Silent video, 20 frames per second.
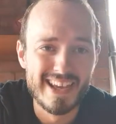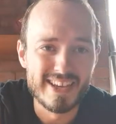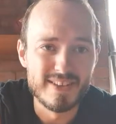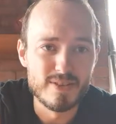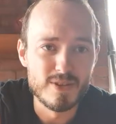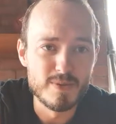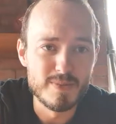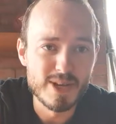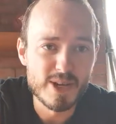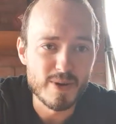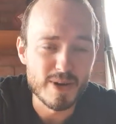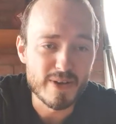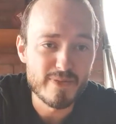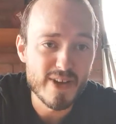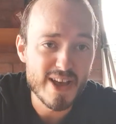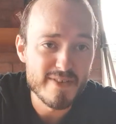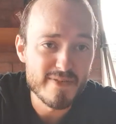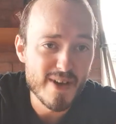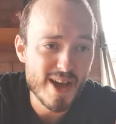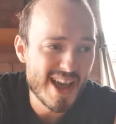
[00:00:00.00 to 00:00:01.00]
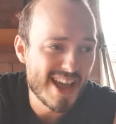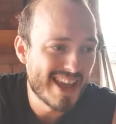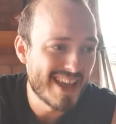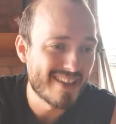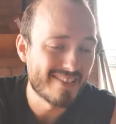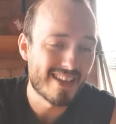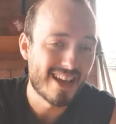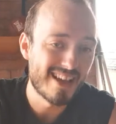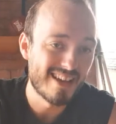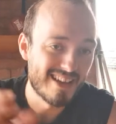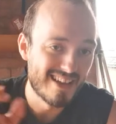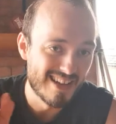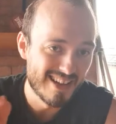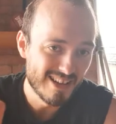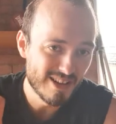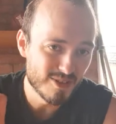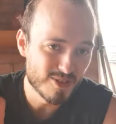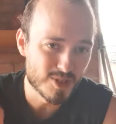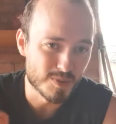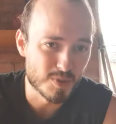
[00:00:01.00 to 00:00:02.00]
can you do me a quick favor? Hit that
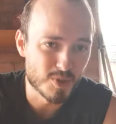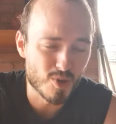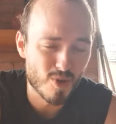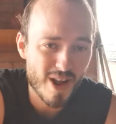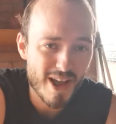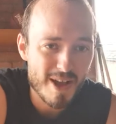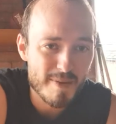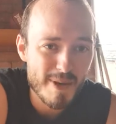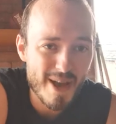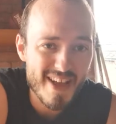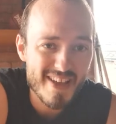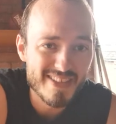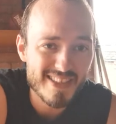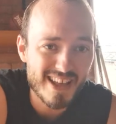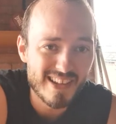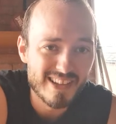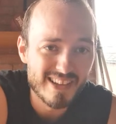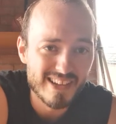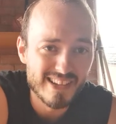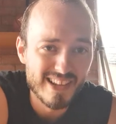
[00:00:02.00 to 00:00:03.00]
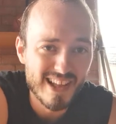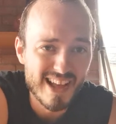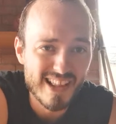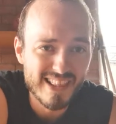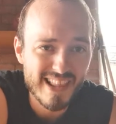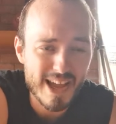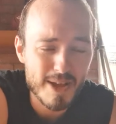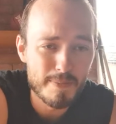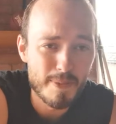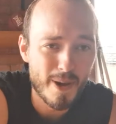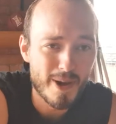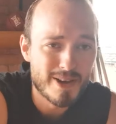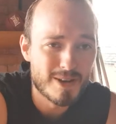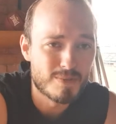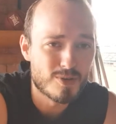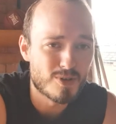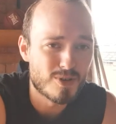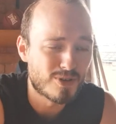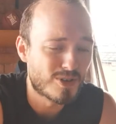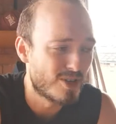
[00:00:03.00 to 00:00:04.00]
little subscribe, that little like button.
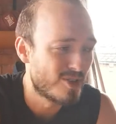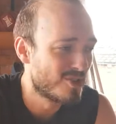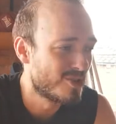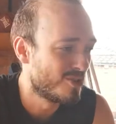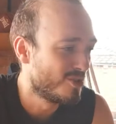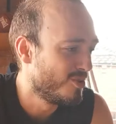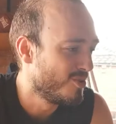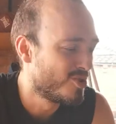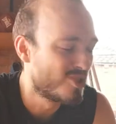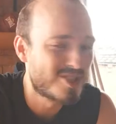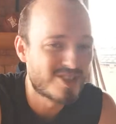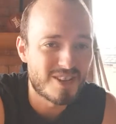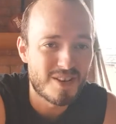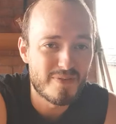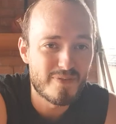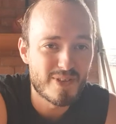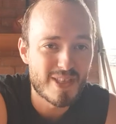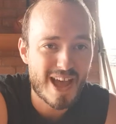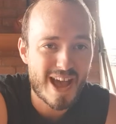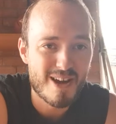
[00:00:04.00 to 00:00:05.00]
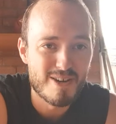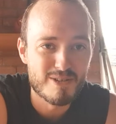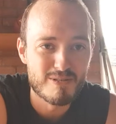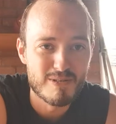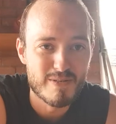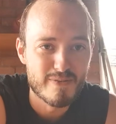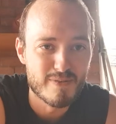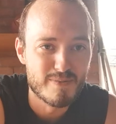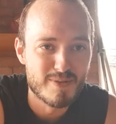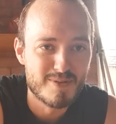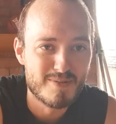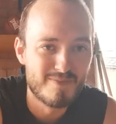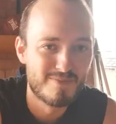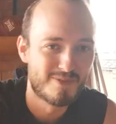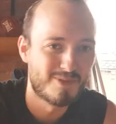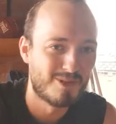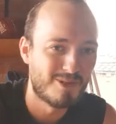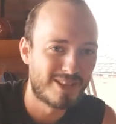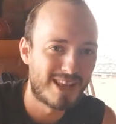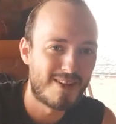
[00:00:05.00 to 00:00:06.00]
I'm sure it does good stuff for that algorithm
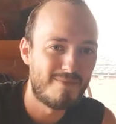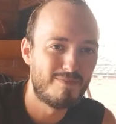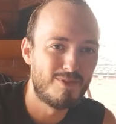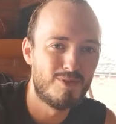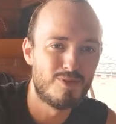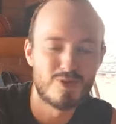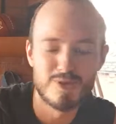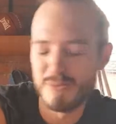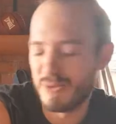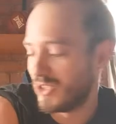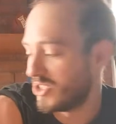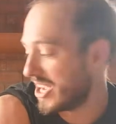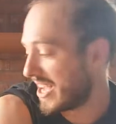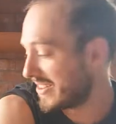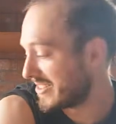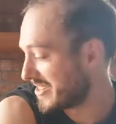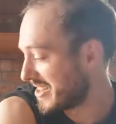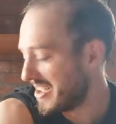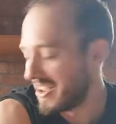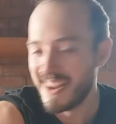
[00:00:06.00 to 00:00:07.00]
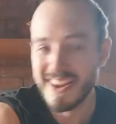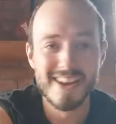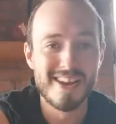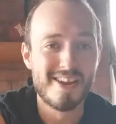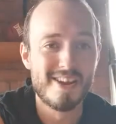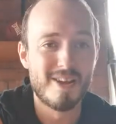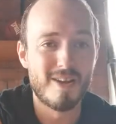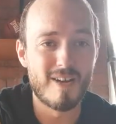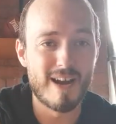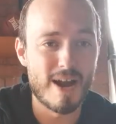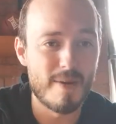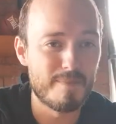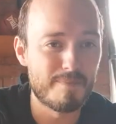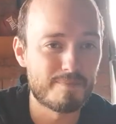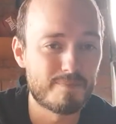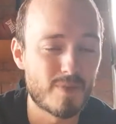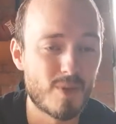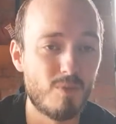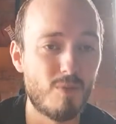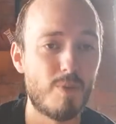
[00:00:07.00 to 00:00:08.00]
and all that YouTube-y jazz. All right,
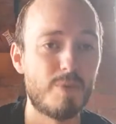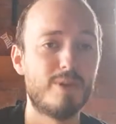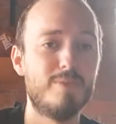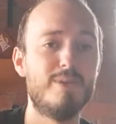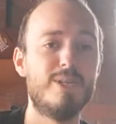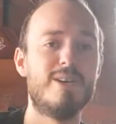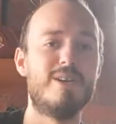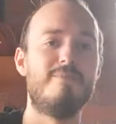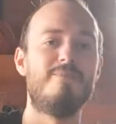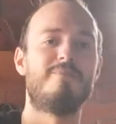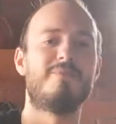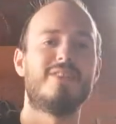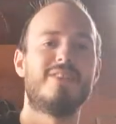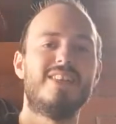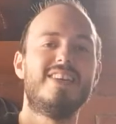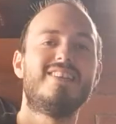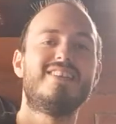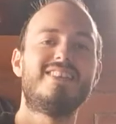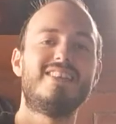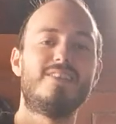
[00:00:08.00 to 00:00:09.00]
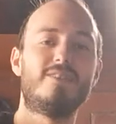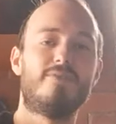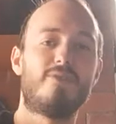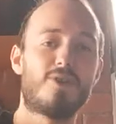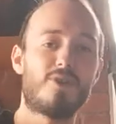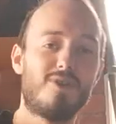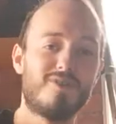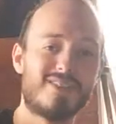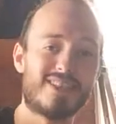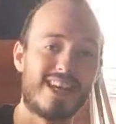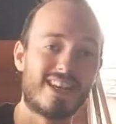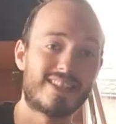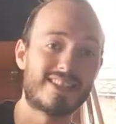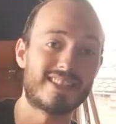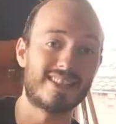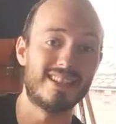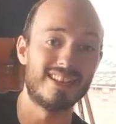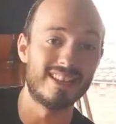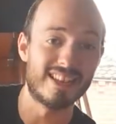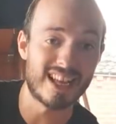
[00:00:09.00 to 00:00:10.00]
what we're gonna be doing. This is, for
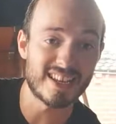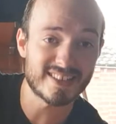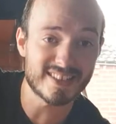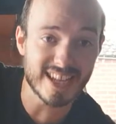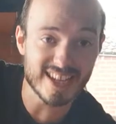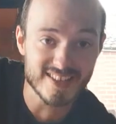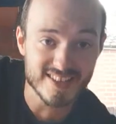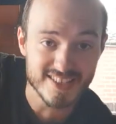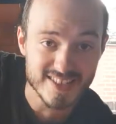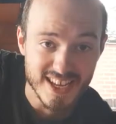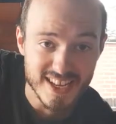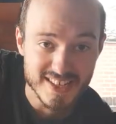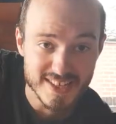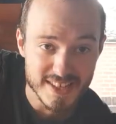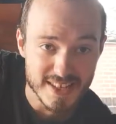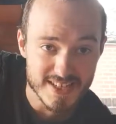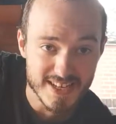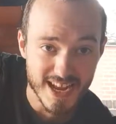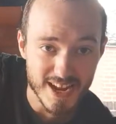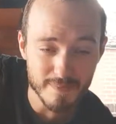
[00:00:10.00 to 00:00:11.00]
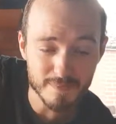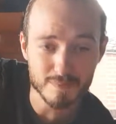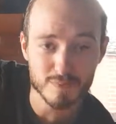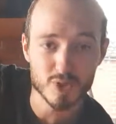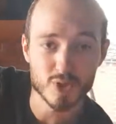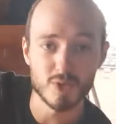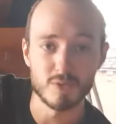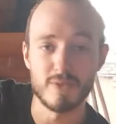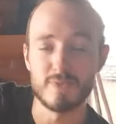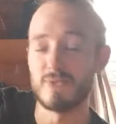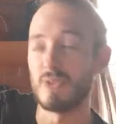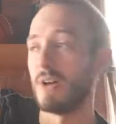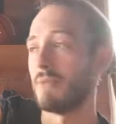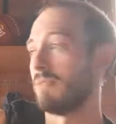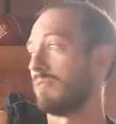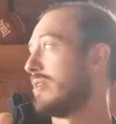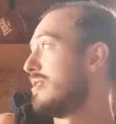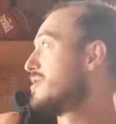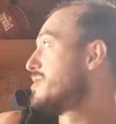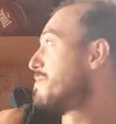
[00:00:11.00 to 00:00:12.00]
context, last exercise of the day. So we've
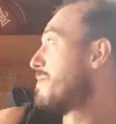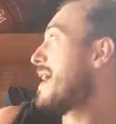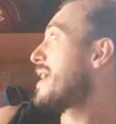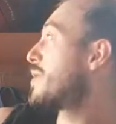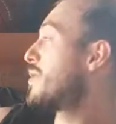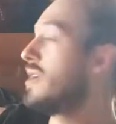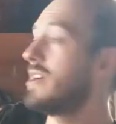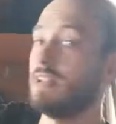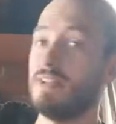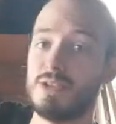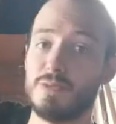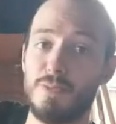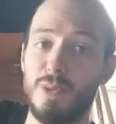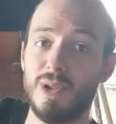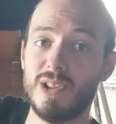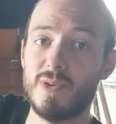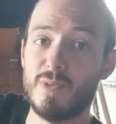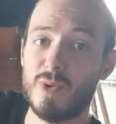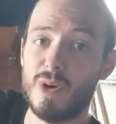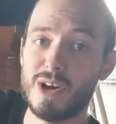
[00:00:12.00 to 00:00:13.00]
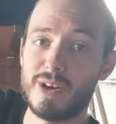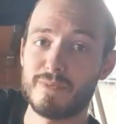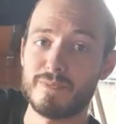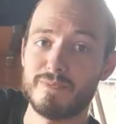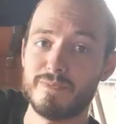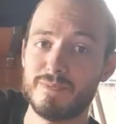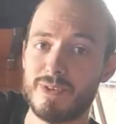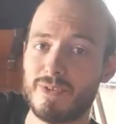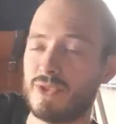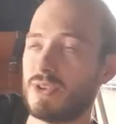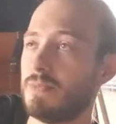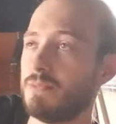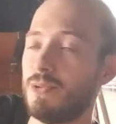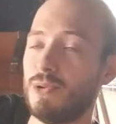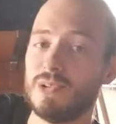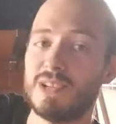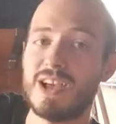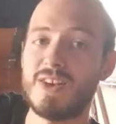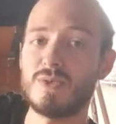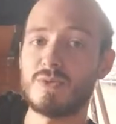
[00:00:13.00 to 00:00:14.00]
done loads of back work, loads of pulling work. We've done
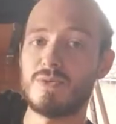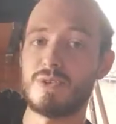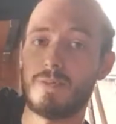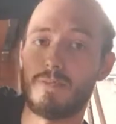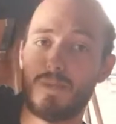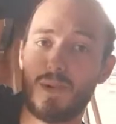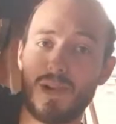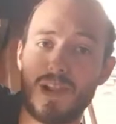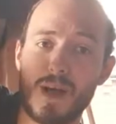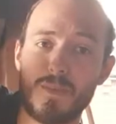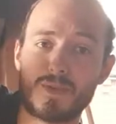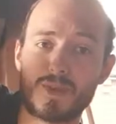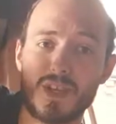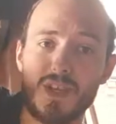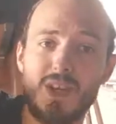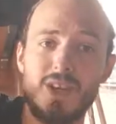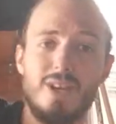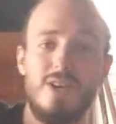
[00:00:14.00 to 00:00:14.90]
pull downs, we've done pull ups.